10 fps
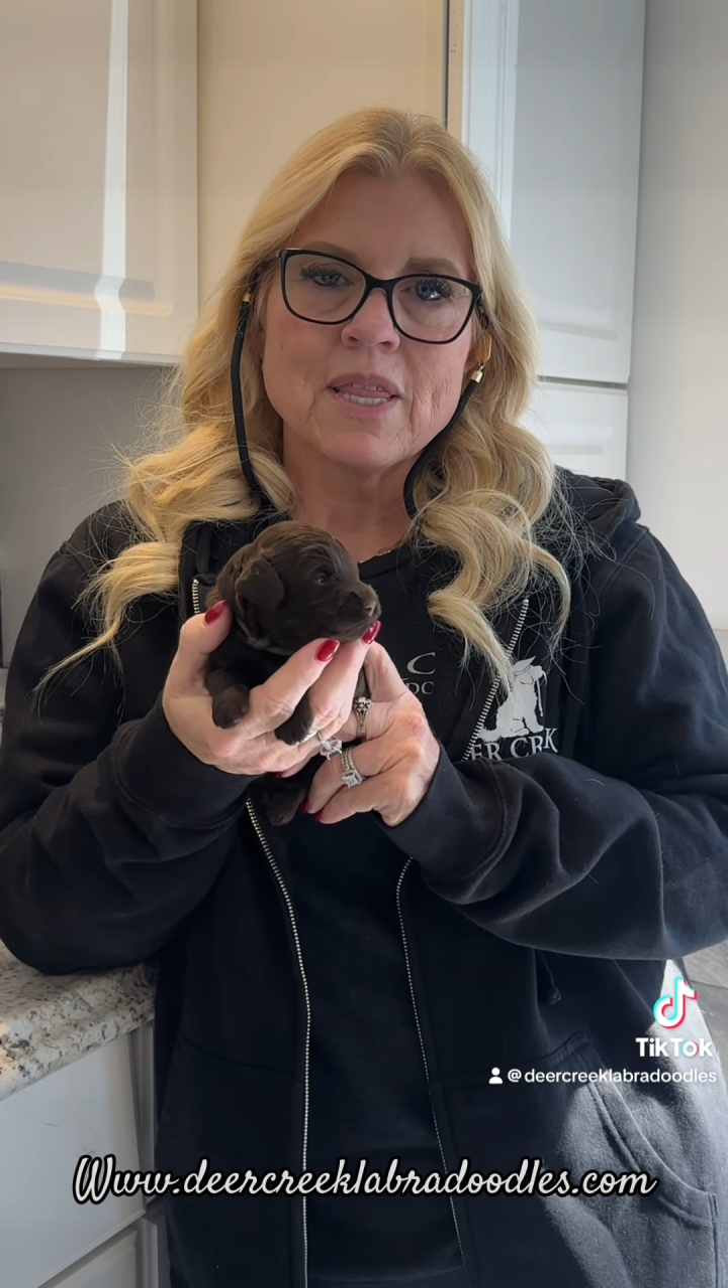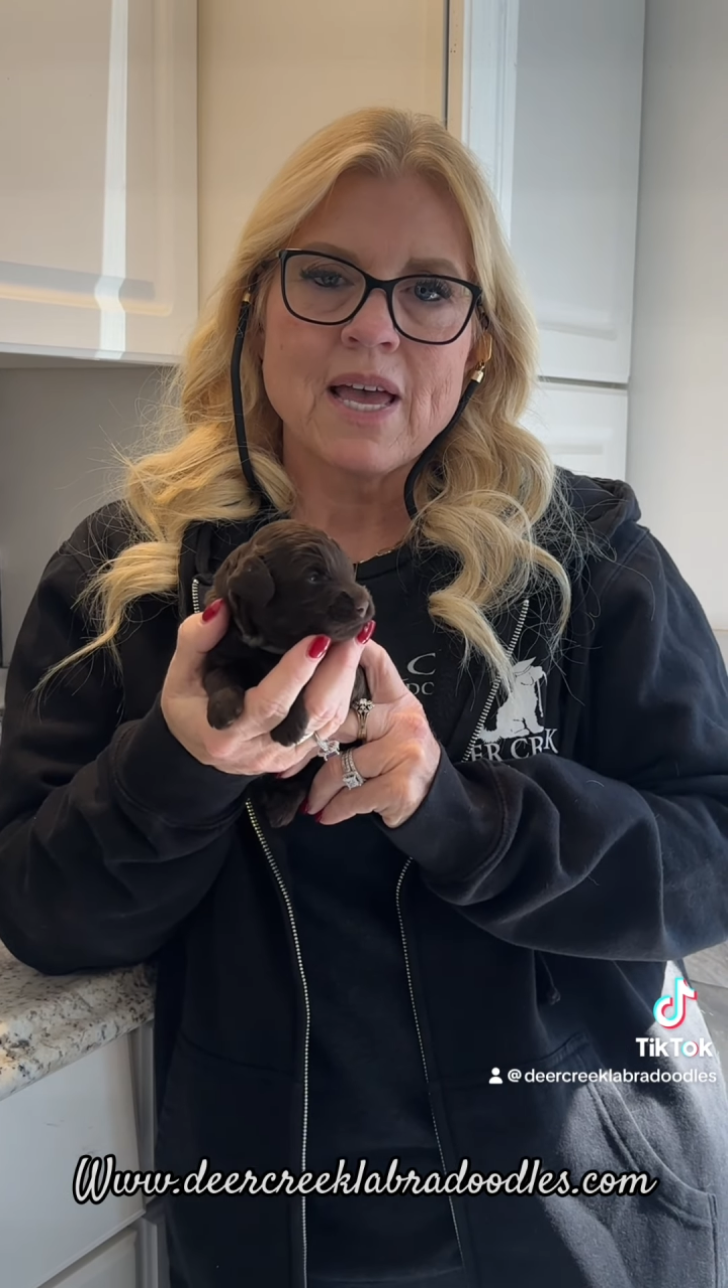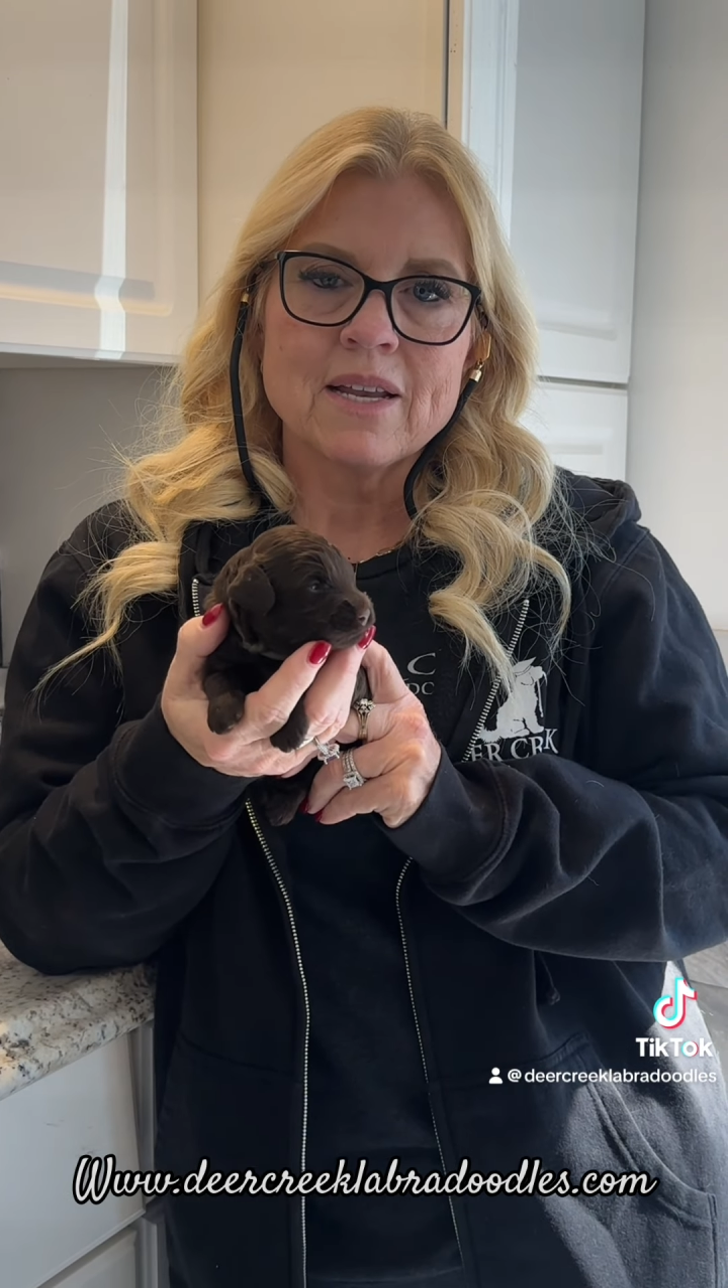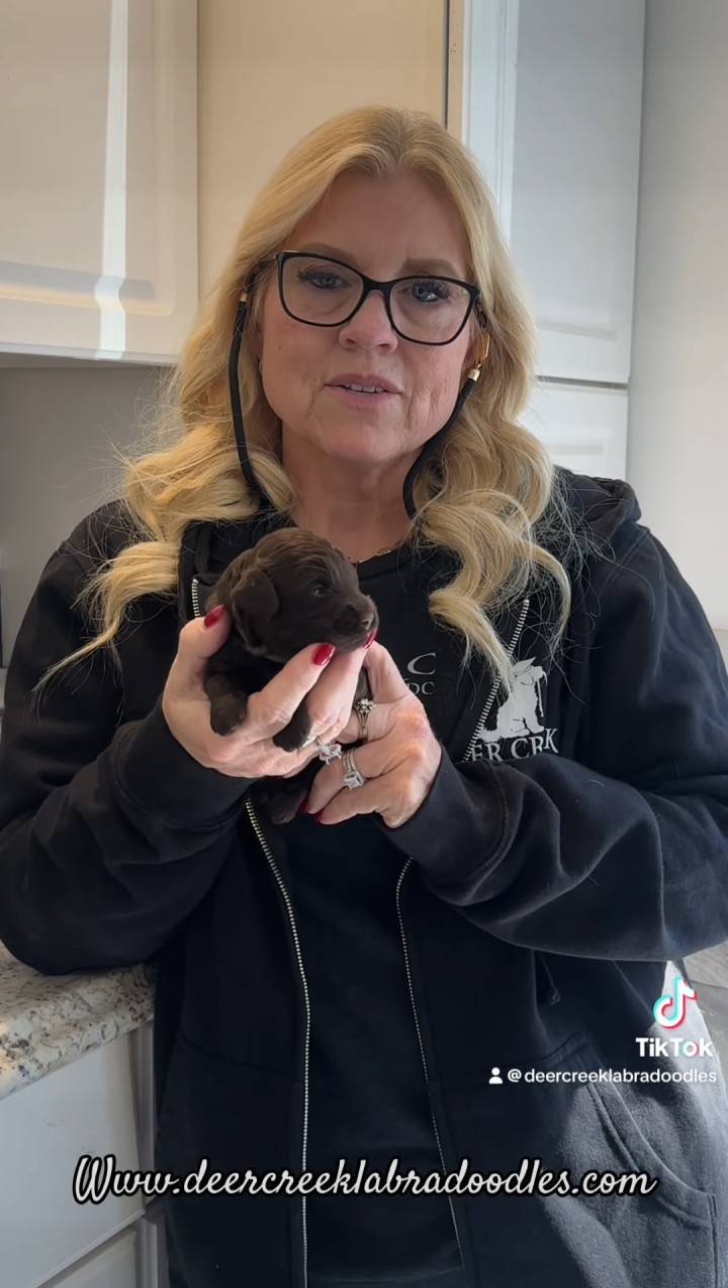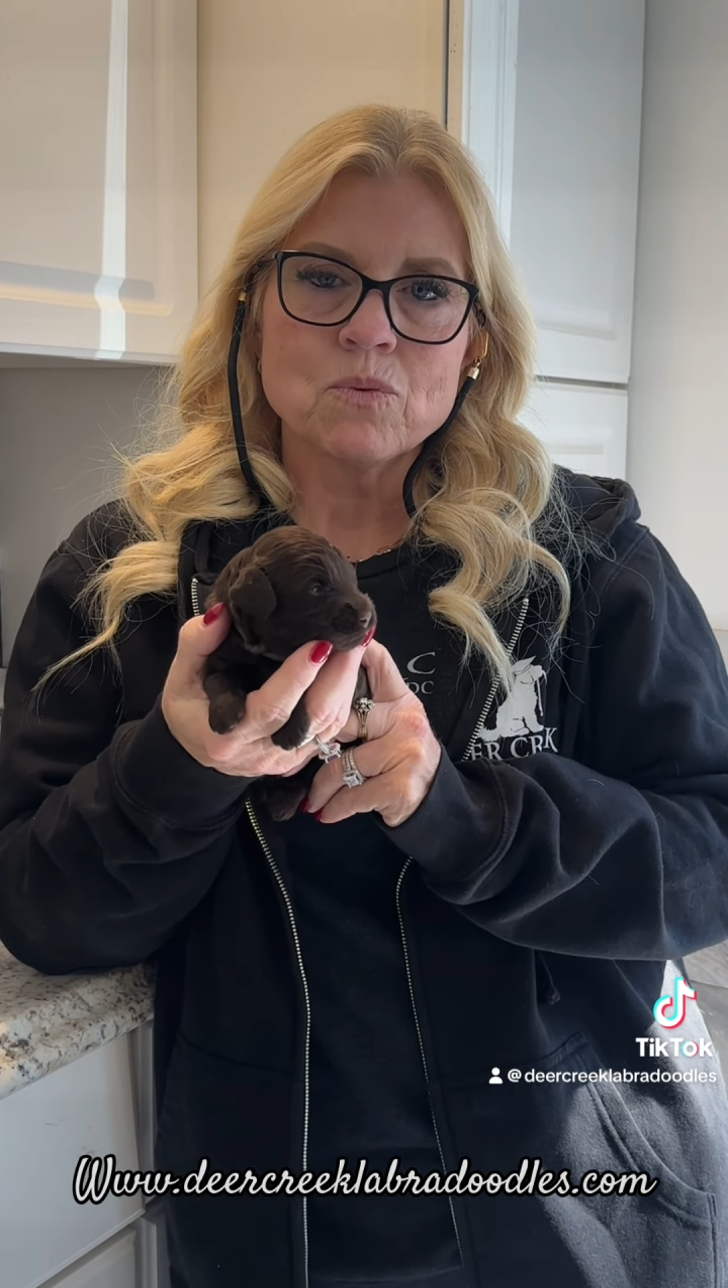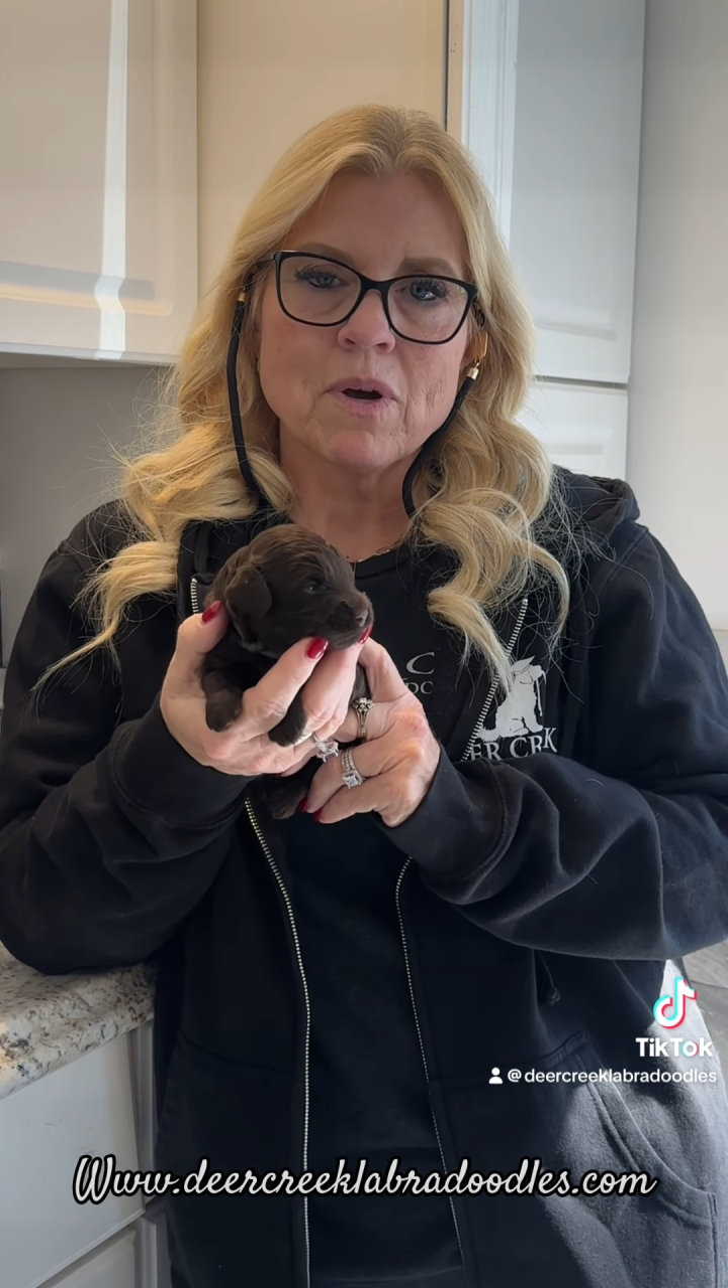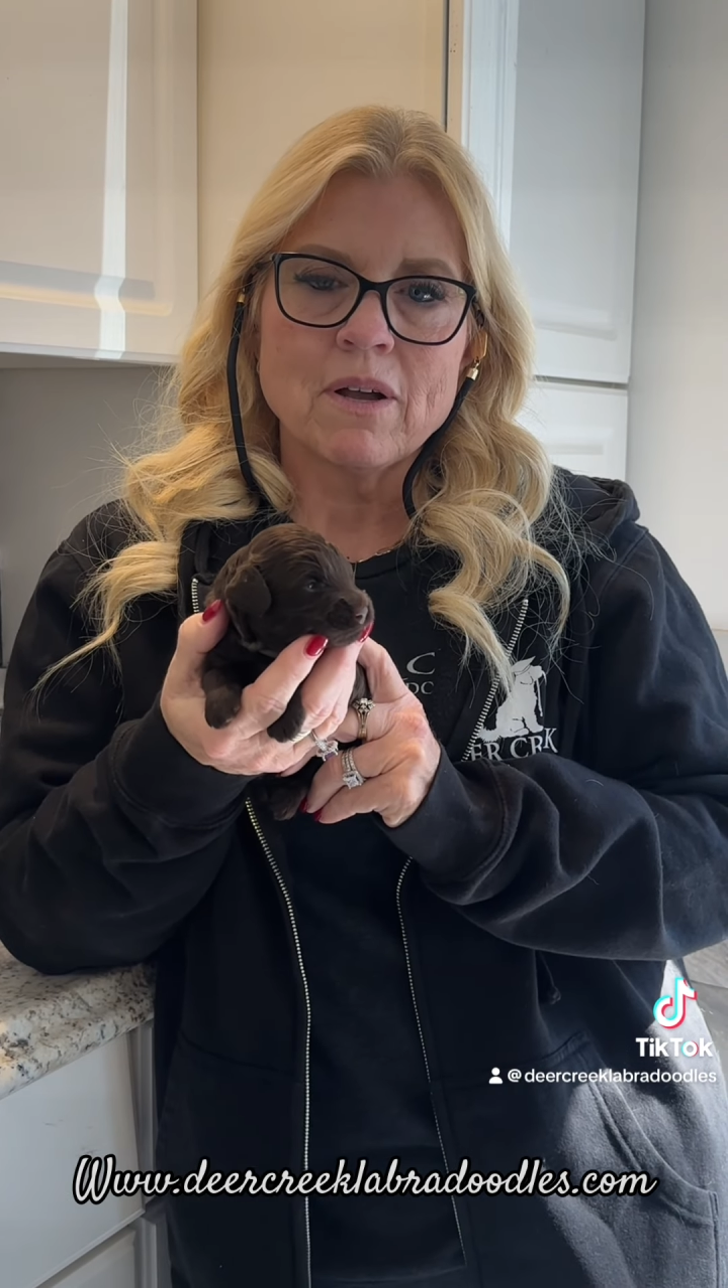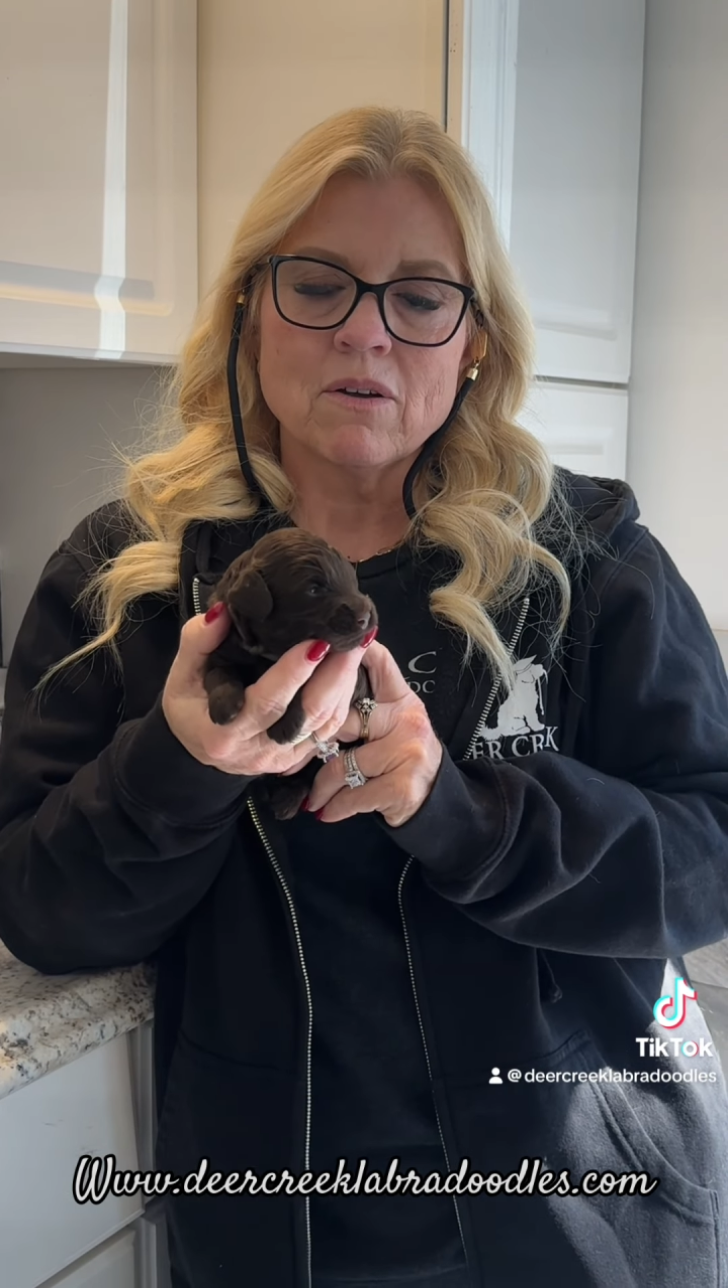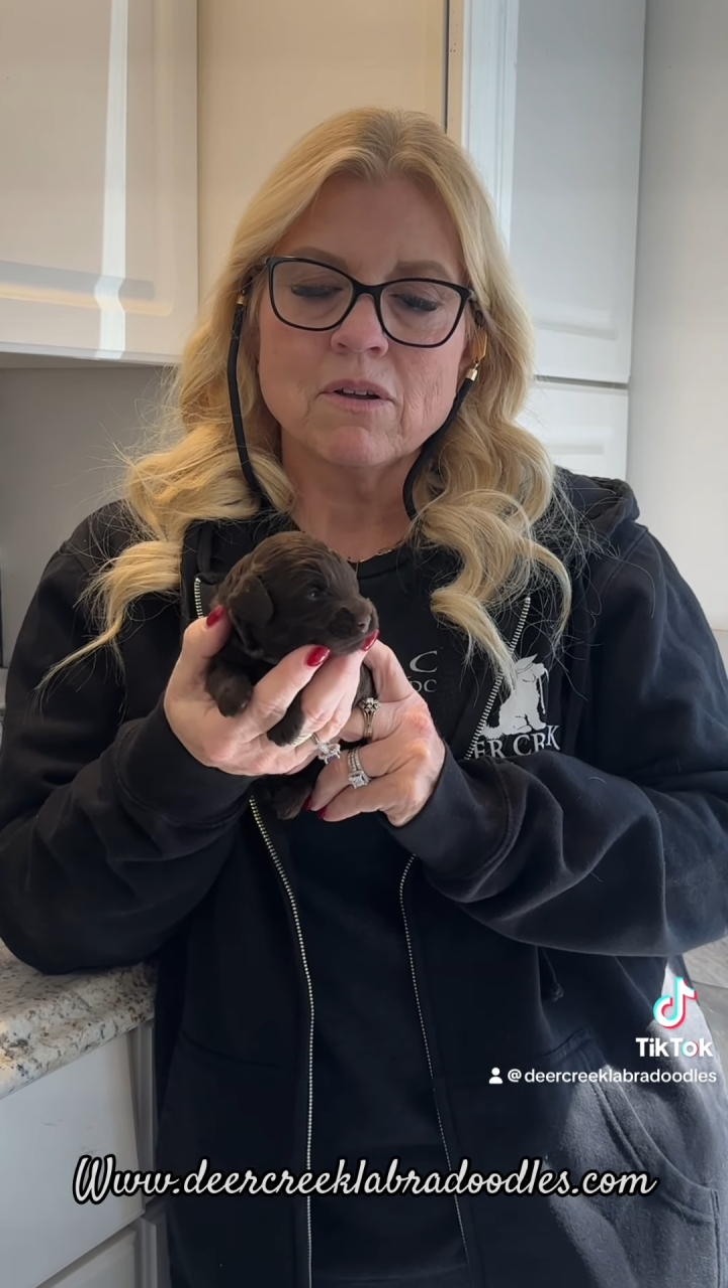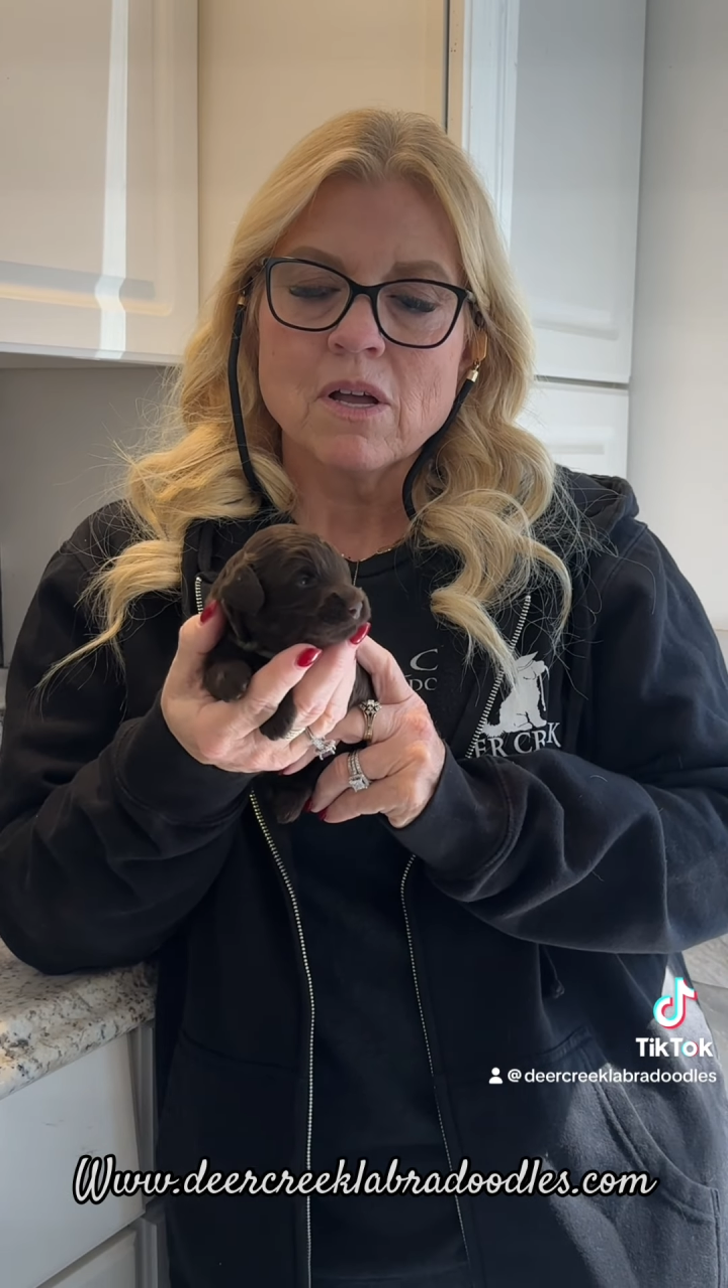that as
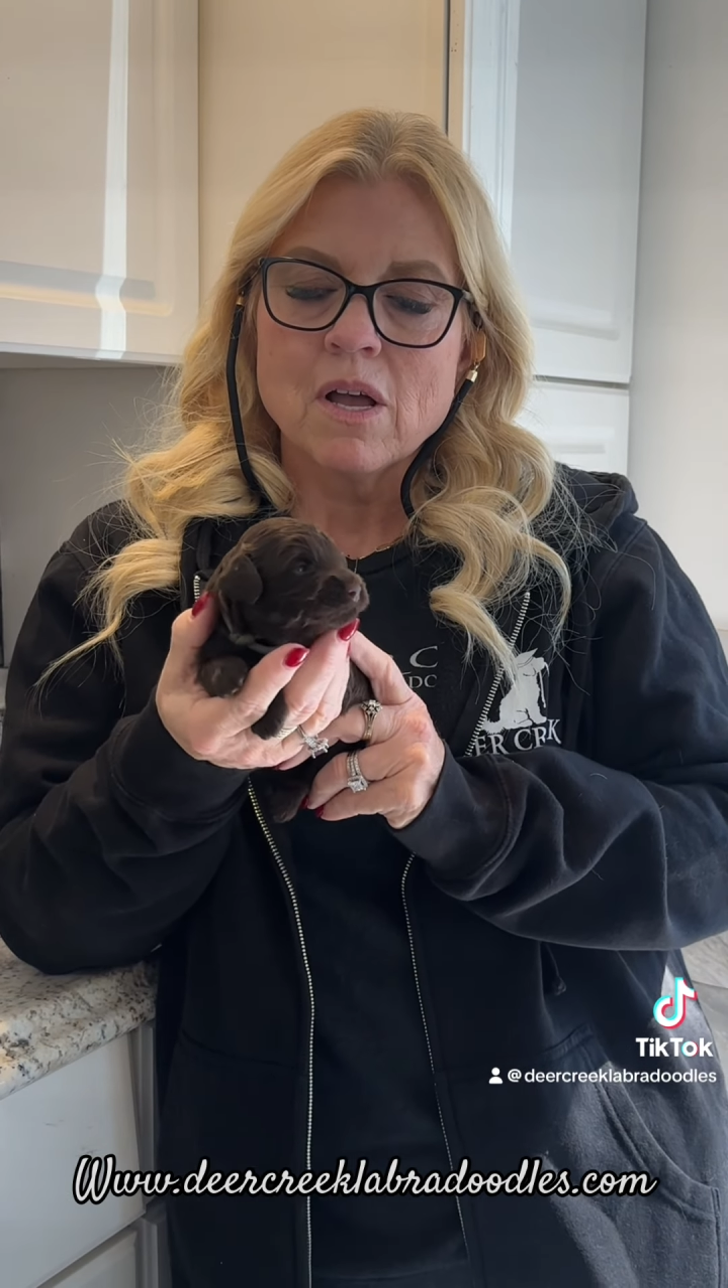well.